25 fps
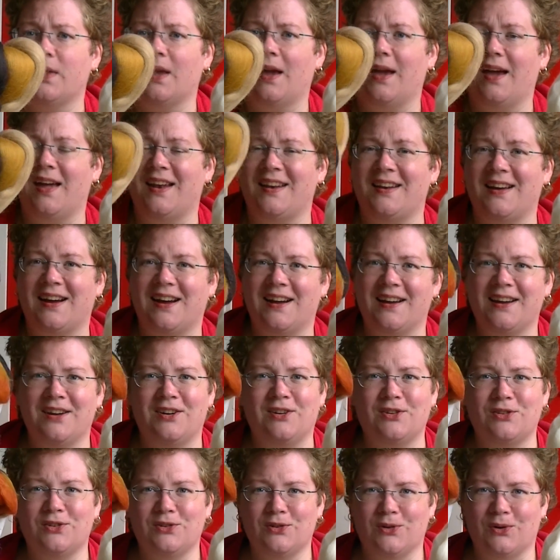And I
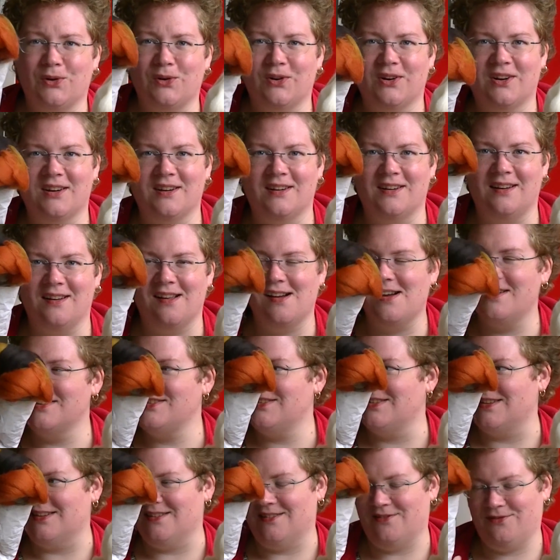also ordered
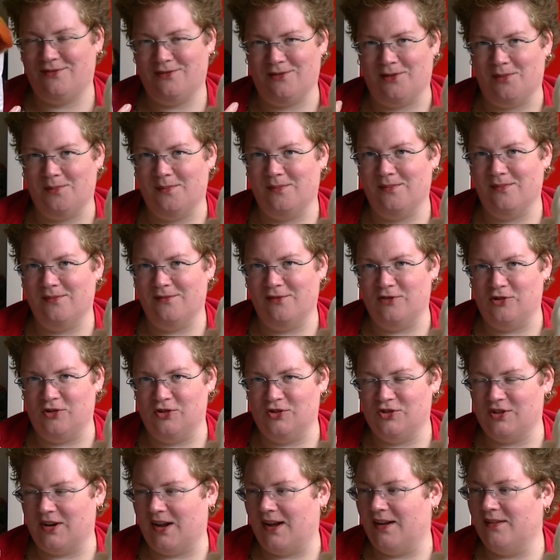last year from
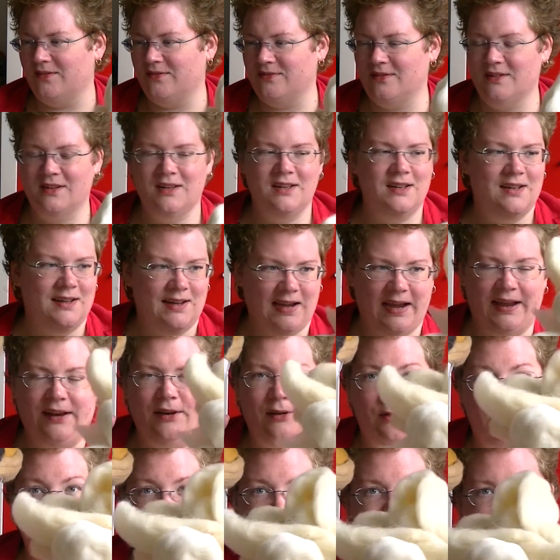Wolschaf. I
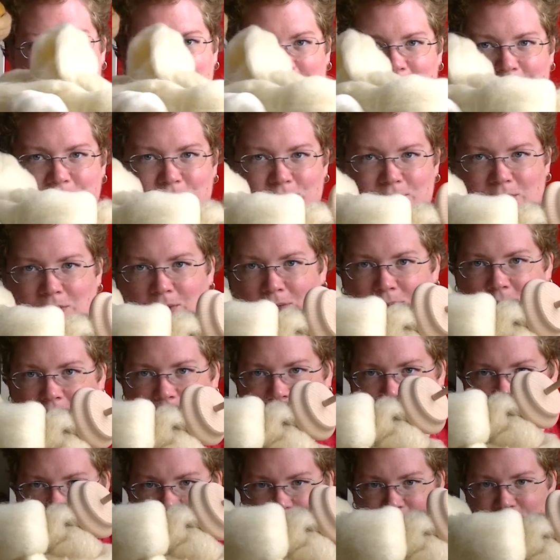know this is also
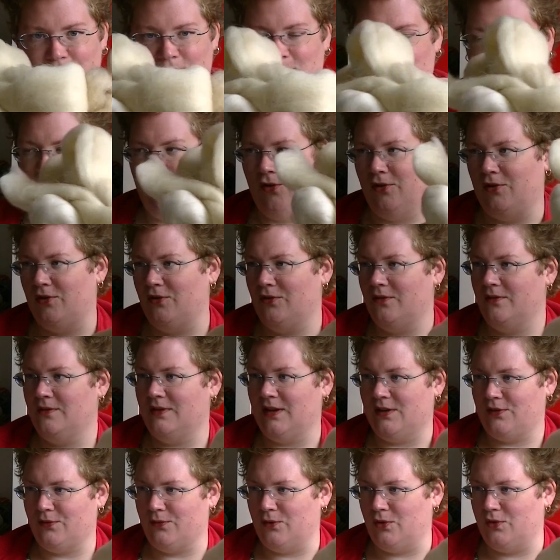uh, from Wolf,
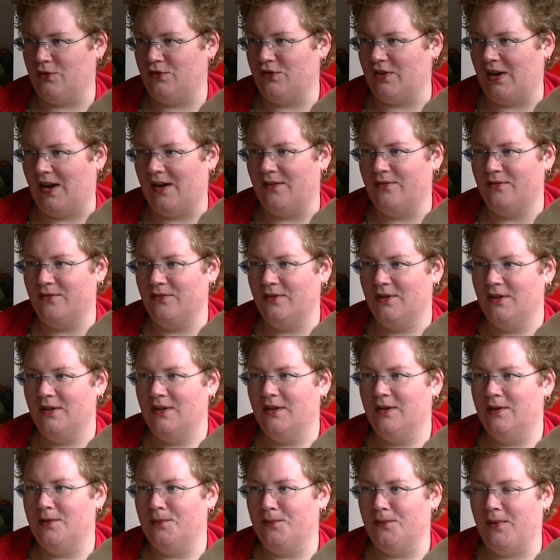Das Wolschaf,
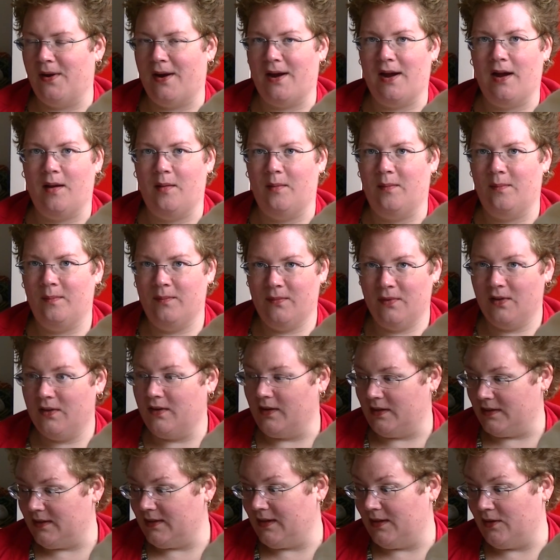where I
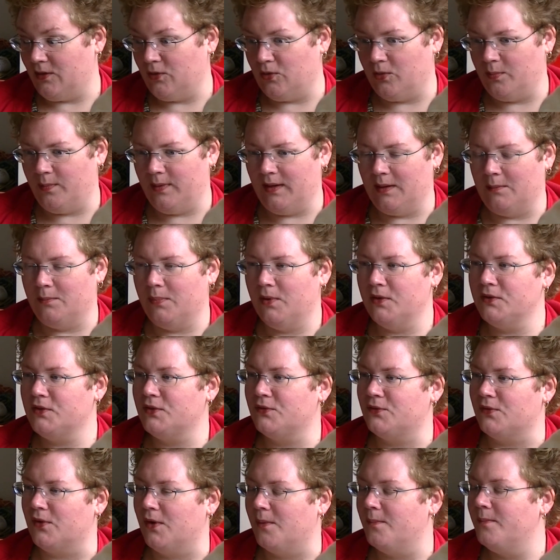got that whole big box
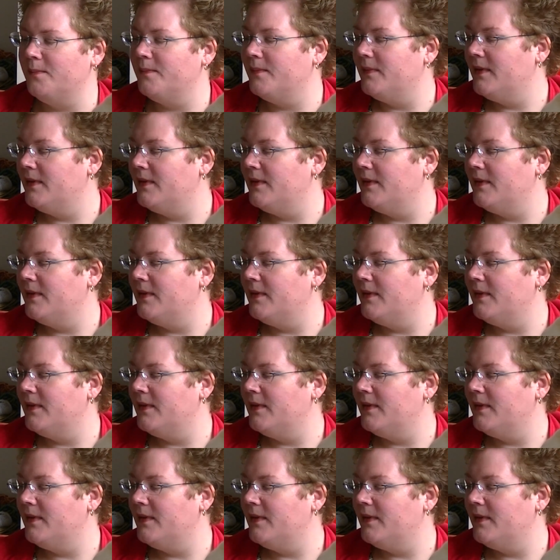from.